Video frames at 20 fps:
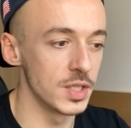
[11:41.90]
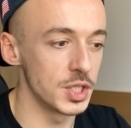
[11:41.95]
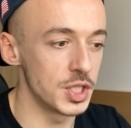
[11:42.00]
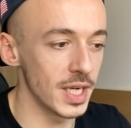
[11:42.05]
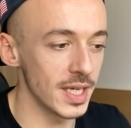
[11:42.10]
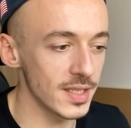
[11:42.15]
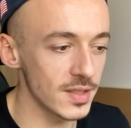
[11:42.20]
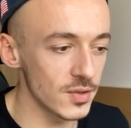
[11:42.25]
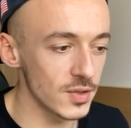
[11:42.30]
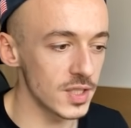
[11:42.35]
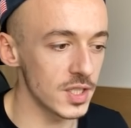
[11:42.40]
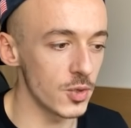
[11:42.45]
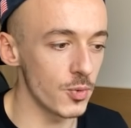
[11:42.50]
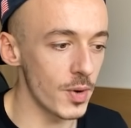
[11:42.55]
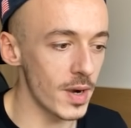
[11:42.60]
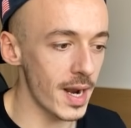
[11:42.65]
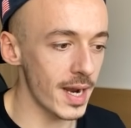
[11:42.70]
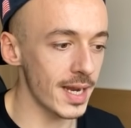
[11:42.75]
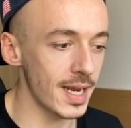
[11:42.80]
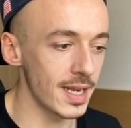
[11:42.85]
just to see
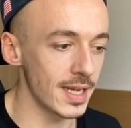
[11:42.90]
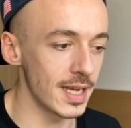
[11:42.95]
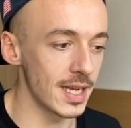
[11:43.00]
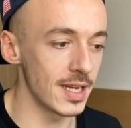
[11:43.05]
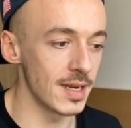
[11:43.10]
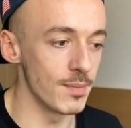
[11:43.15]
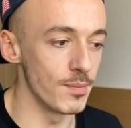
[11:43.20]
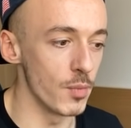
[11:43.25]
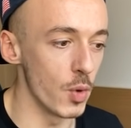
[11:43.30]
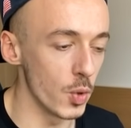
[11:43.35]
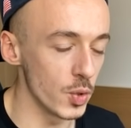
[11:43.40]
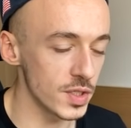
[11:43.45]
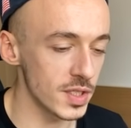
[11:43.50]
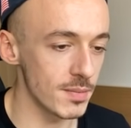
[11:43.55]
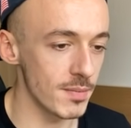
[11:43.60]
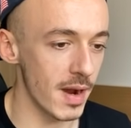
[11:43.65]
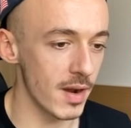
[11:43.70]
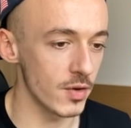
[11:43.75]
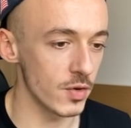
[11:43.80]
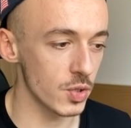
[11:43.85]
where I can get the most
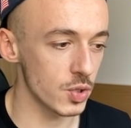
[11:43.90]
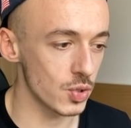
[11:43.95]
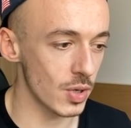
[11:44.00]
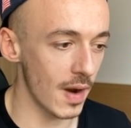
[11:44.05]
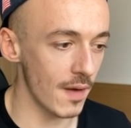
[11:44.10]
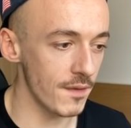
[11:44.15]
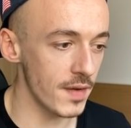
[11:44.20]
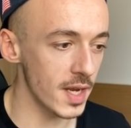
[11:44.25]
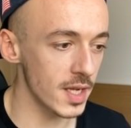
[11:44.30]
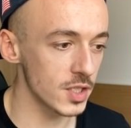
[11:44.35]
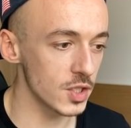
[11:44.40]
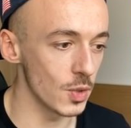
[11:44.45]
amount of traffic.